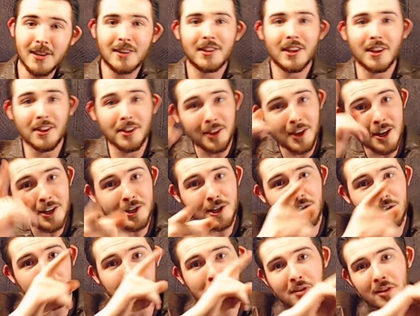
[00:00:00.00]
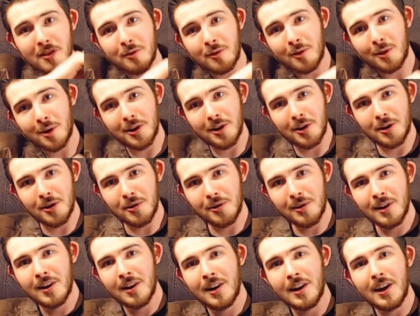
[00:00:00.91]
then this is the movie for you,
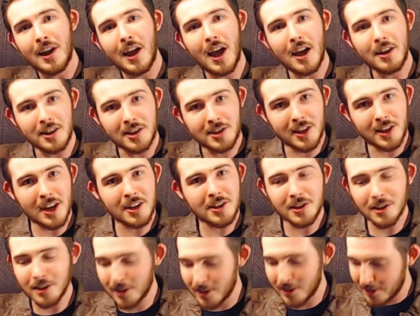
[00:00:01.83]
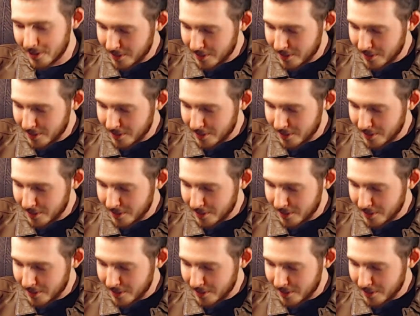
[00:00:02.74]
and essentially,